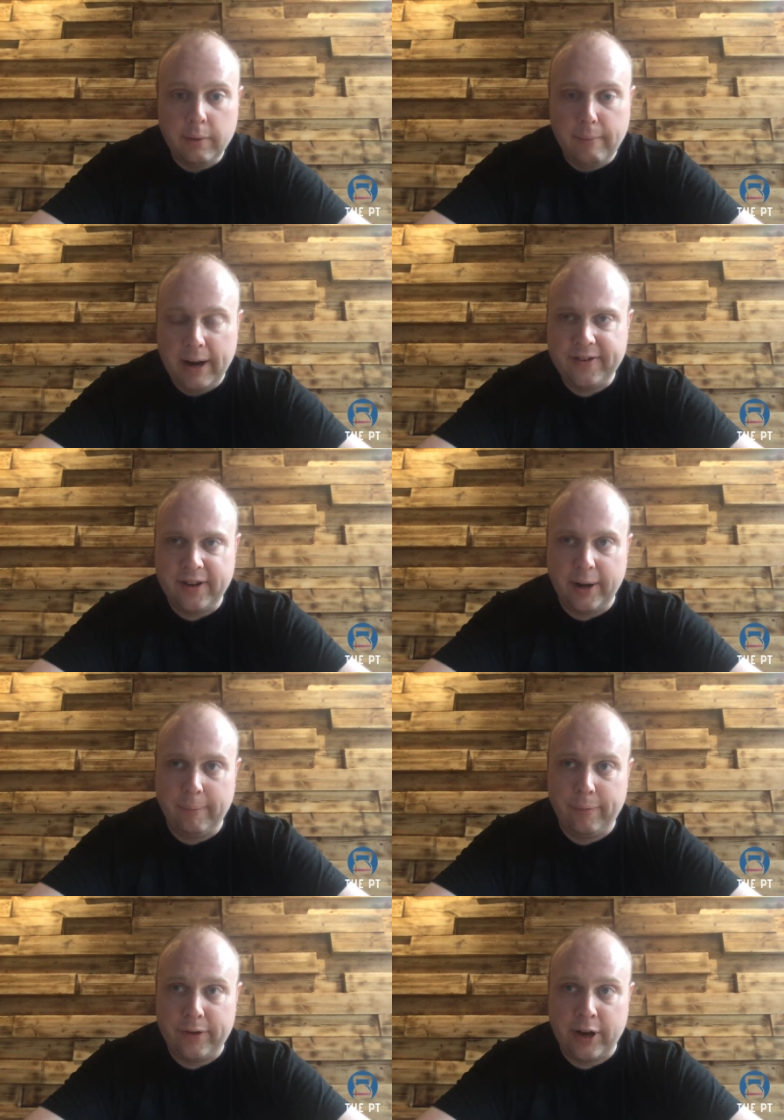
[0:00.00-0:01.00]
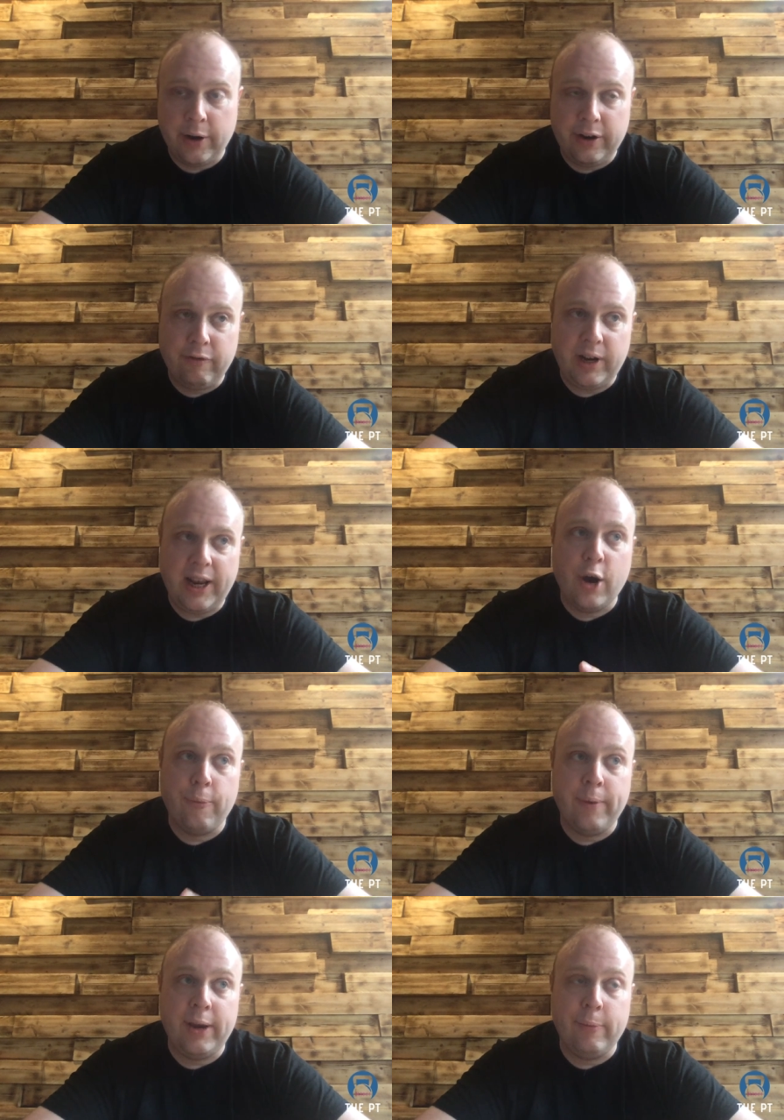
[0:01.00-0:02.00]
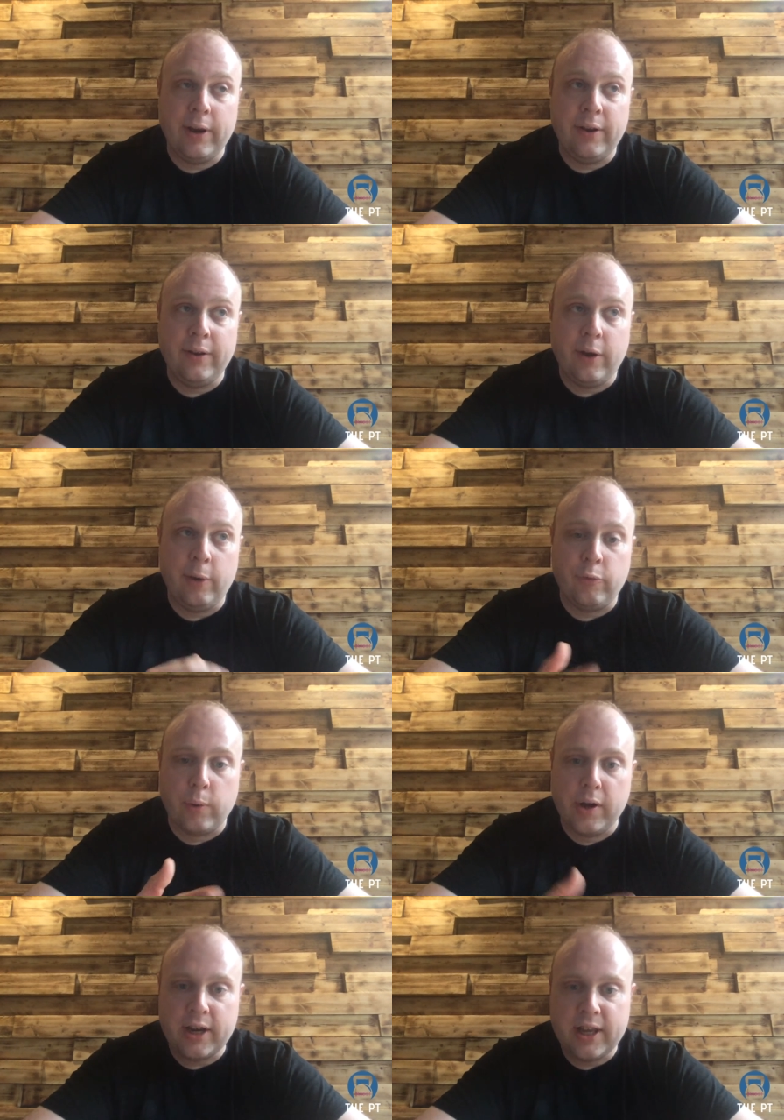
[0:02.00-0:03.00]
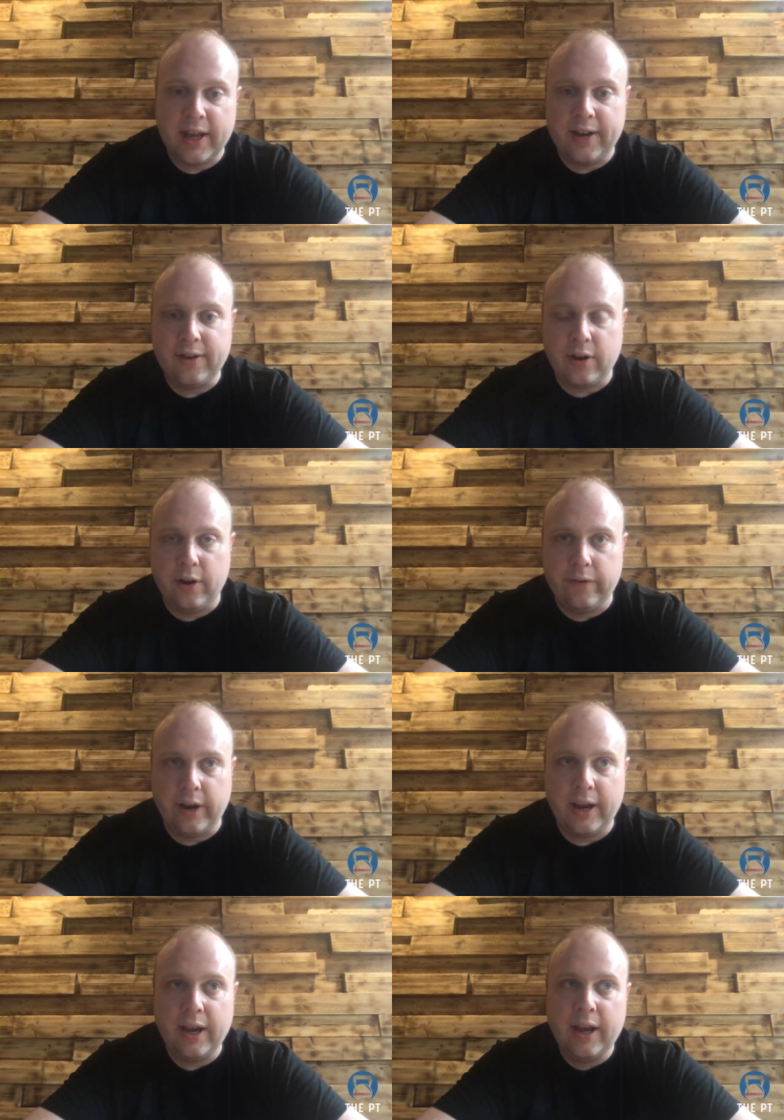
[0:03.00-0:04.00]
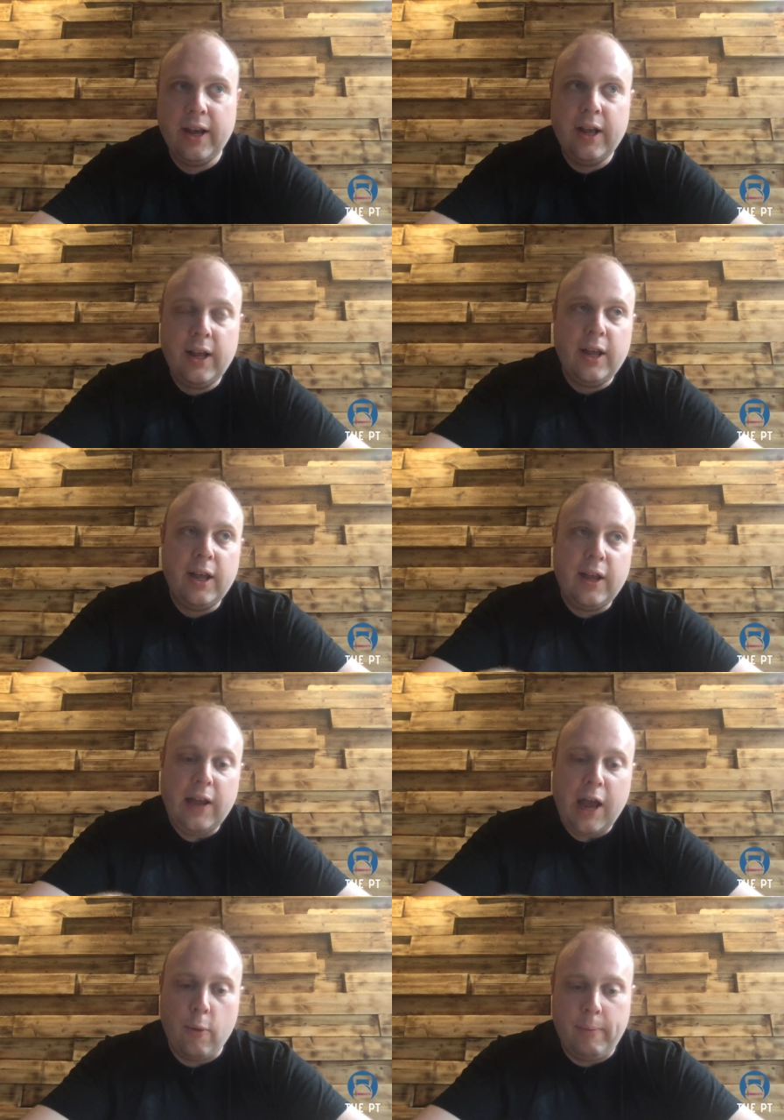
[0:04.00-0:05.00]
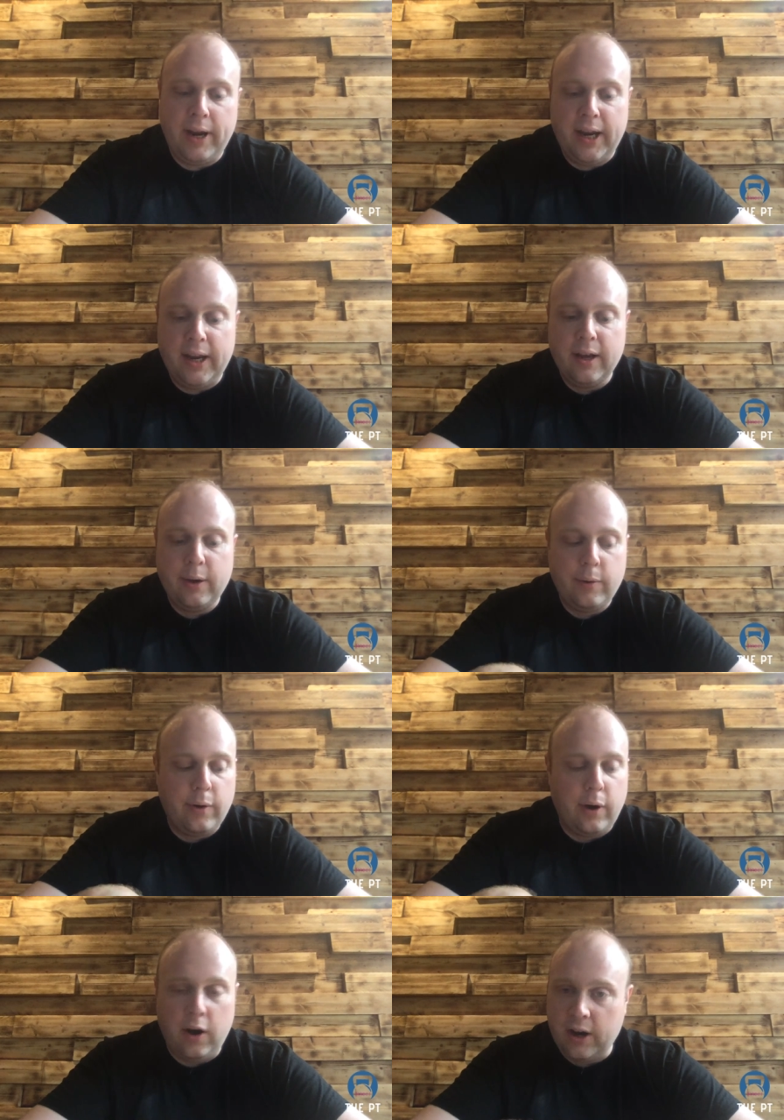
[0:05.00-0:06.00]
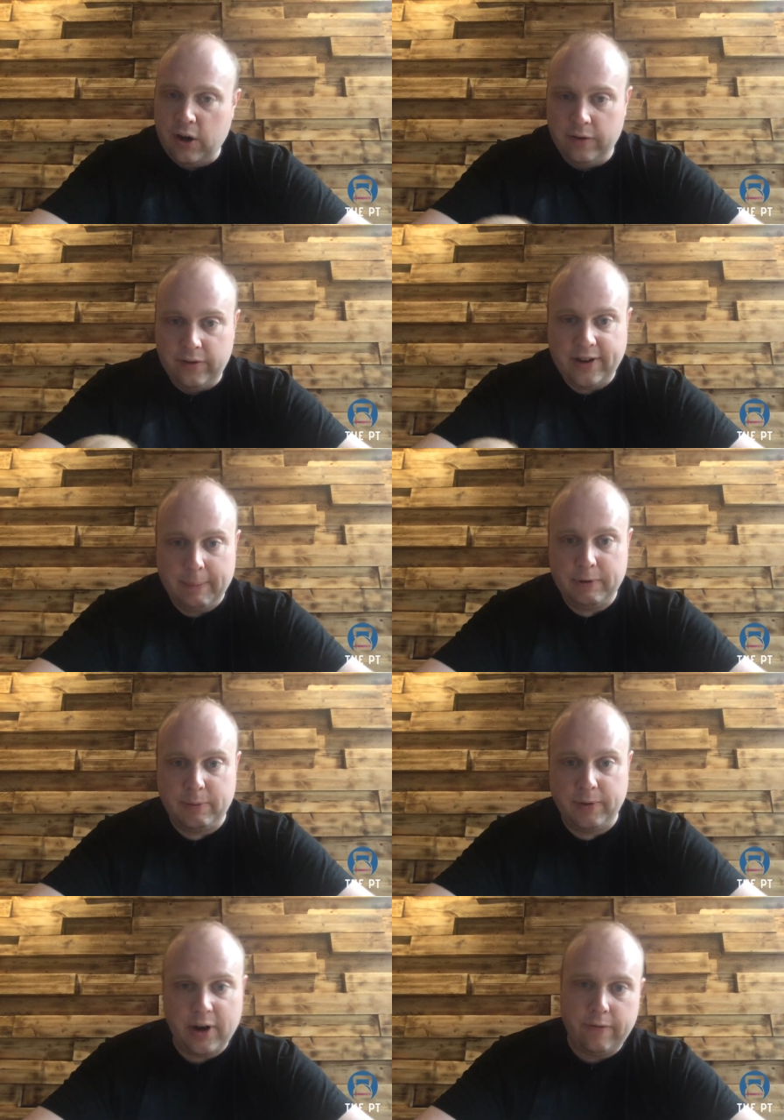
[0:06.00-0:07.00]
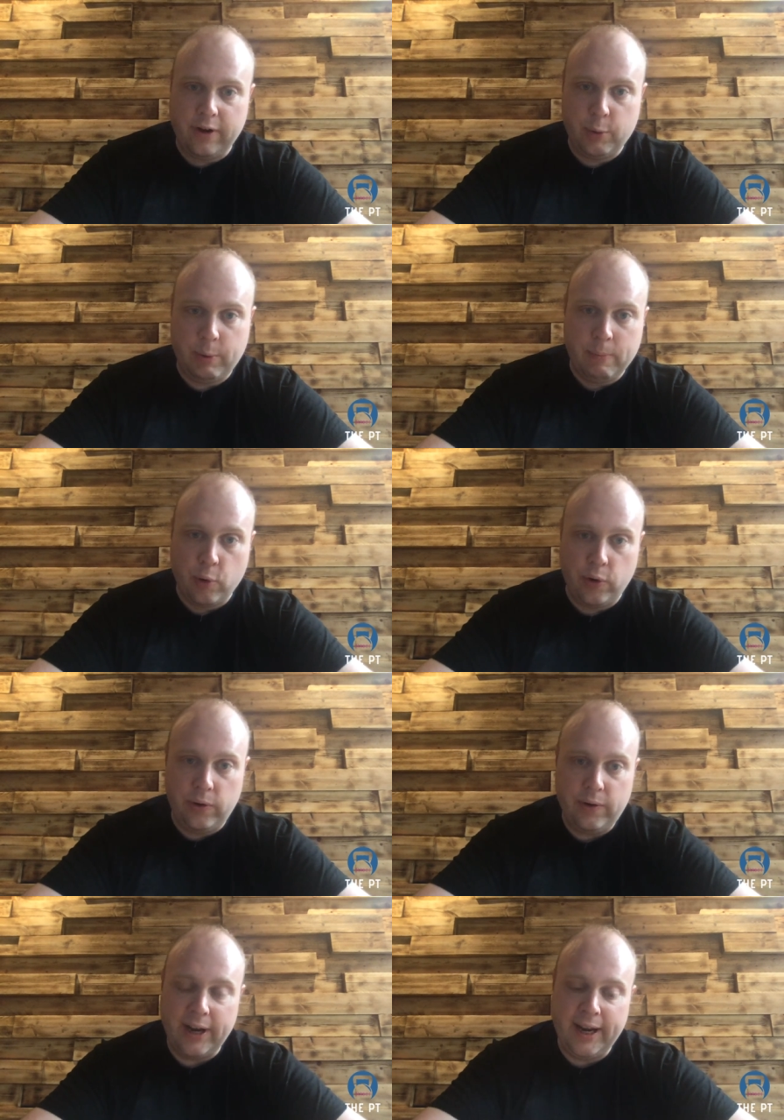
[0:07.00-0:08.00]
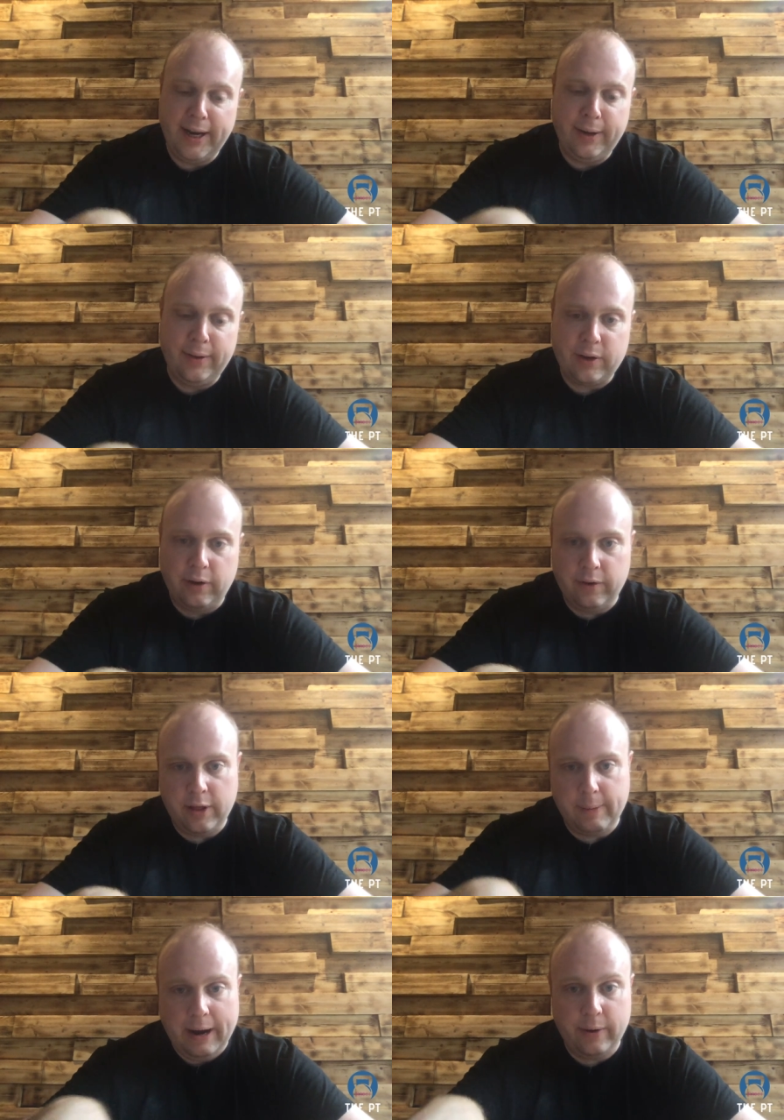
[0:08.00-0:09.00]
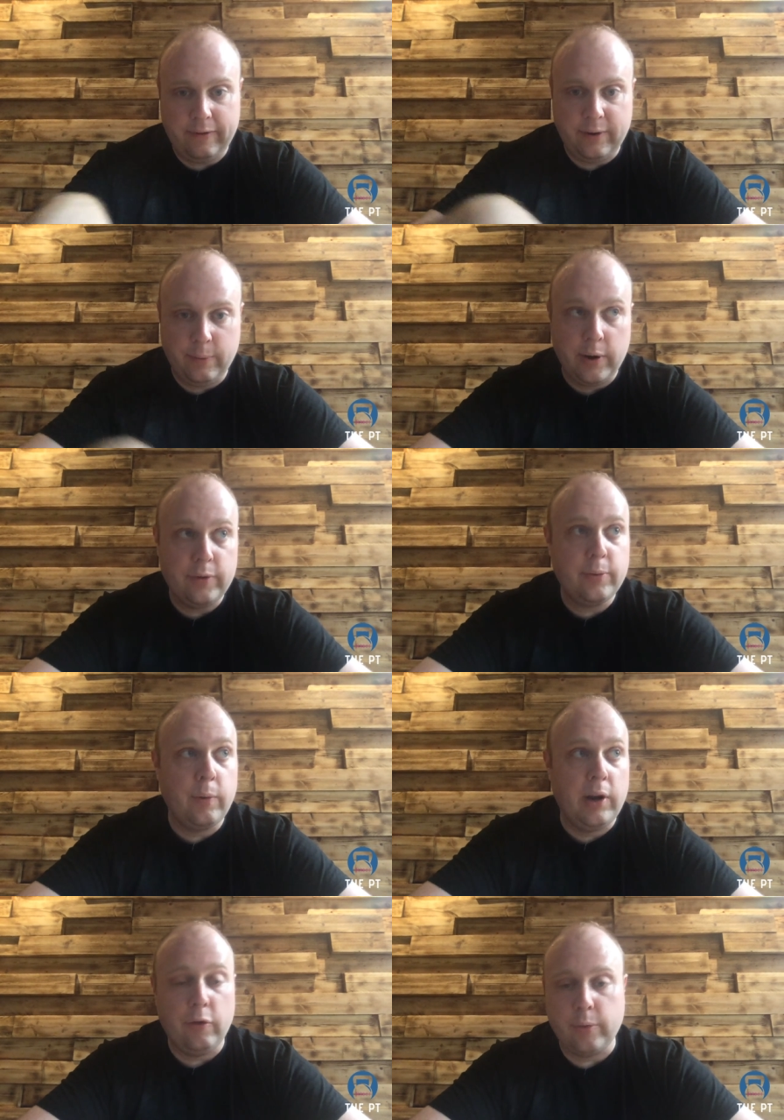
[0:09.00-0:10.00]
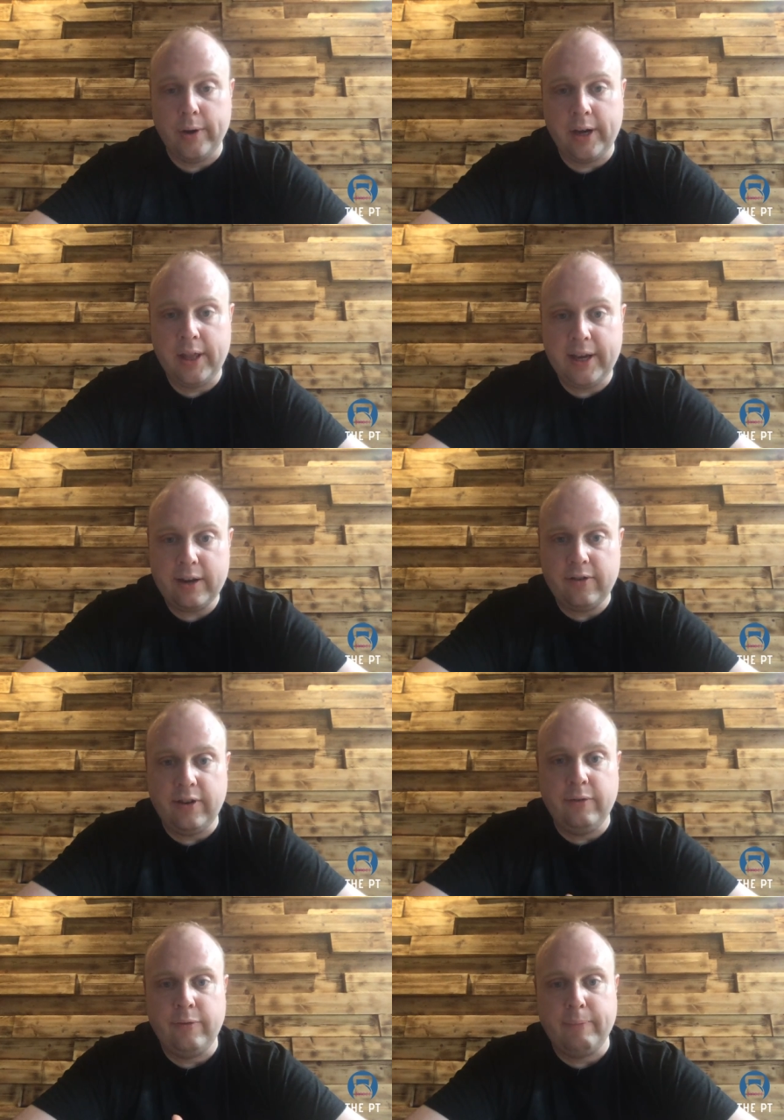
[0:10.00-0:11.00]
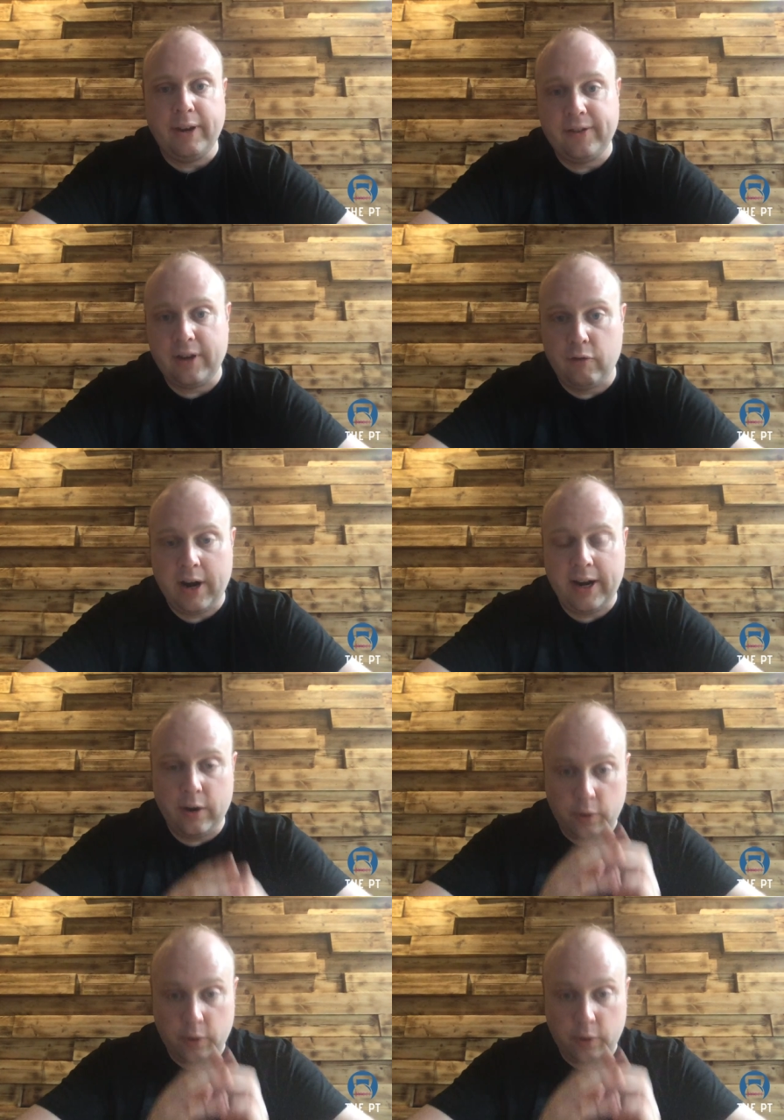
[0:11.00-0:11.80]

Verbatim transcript: Met um, you know, it really helped me when I was working there to kind of like help me I kind of established myself a little bit more in kind of like the powerlifting world when I was working there because basically I ran it